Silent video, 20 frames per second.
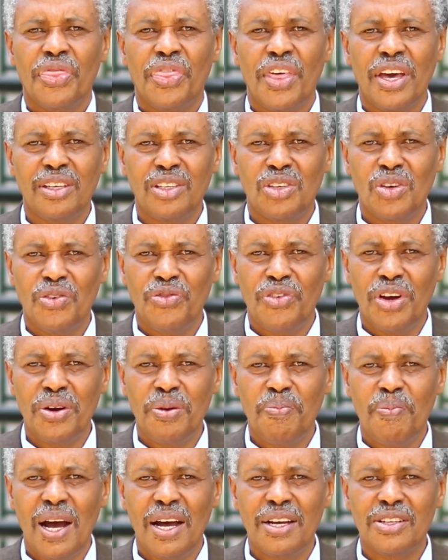Thank you
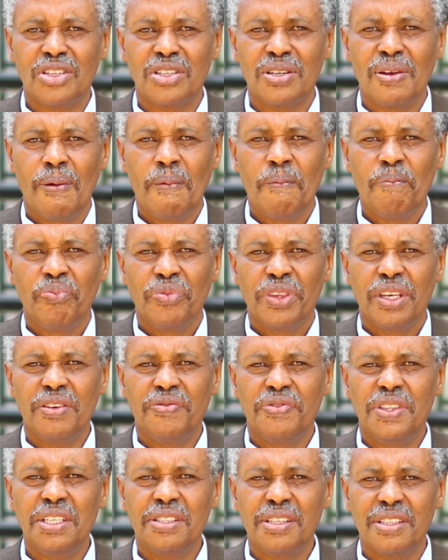very much.
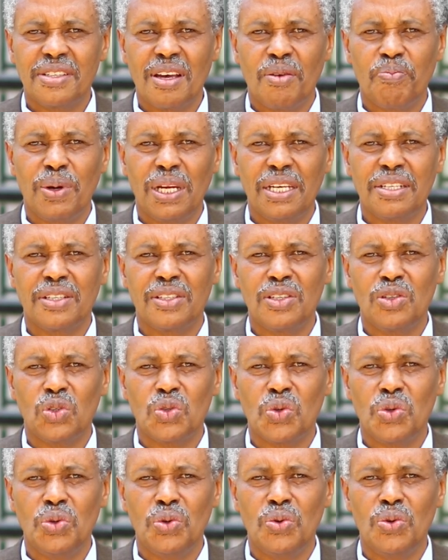If this is a blessing
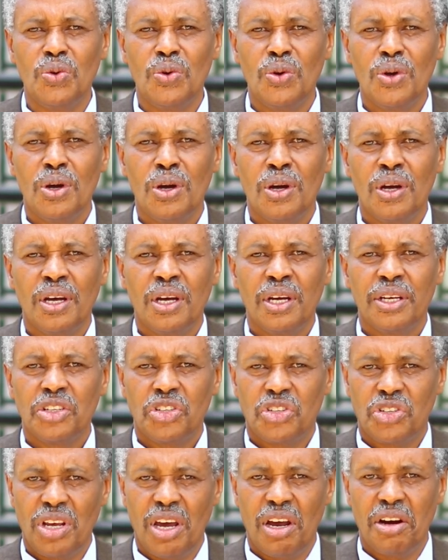to you,
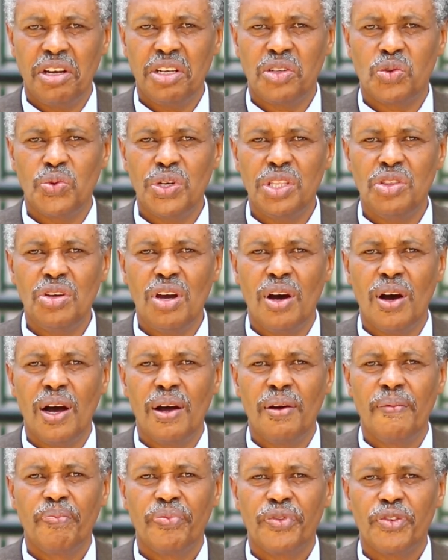share it with
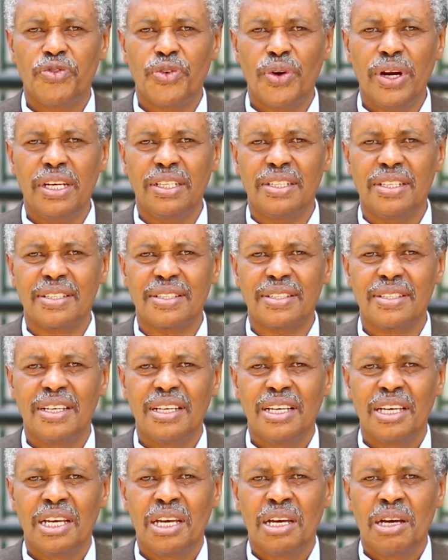your friends.
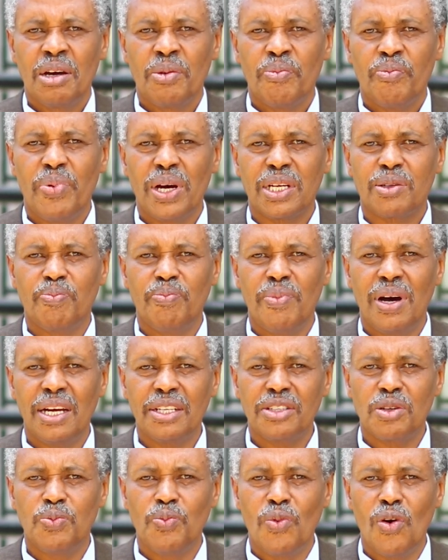But
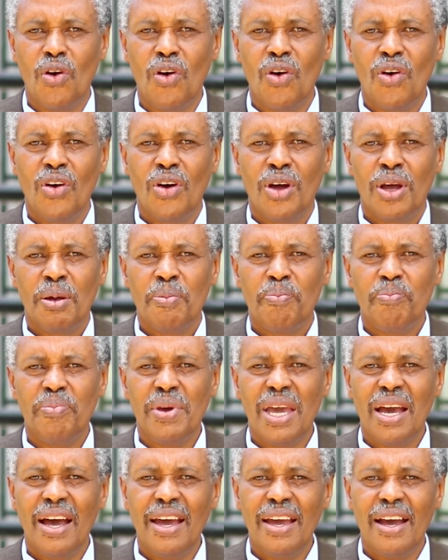much more,
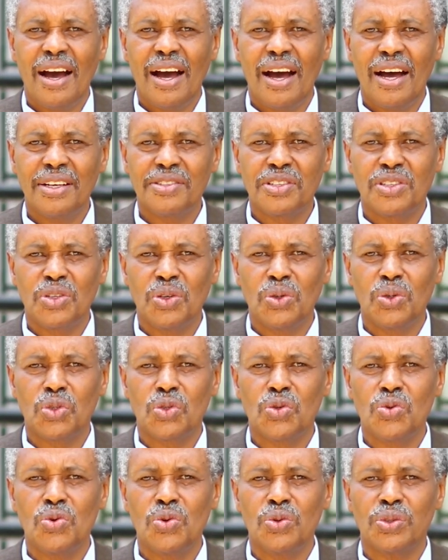may I ask you
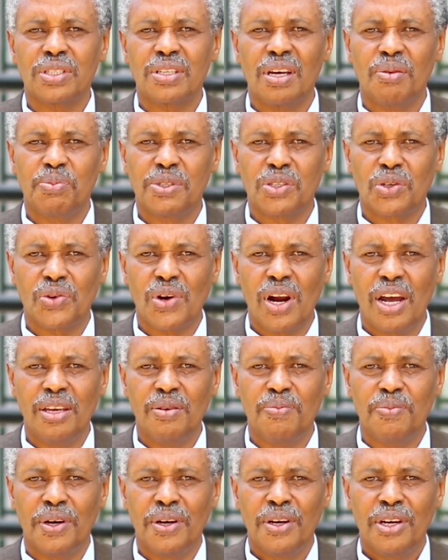to
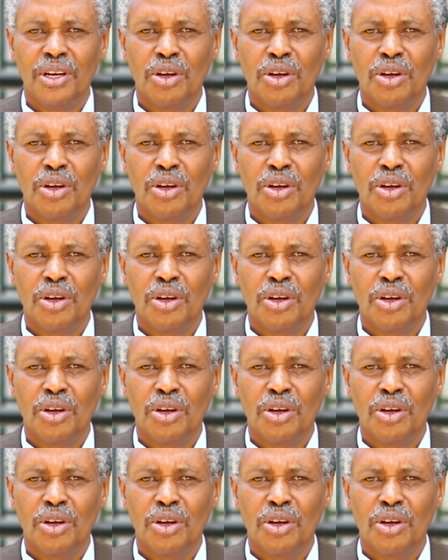subscribe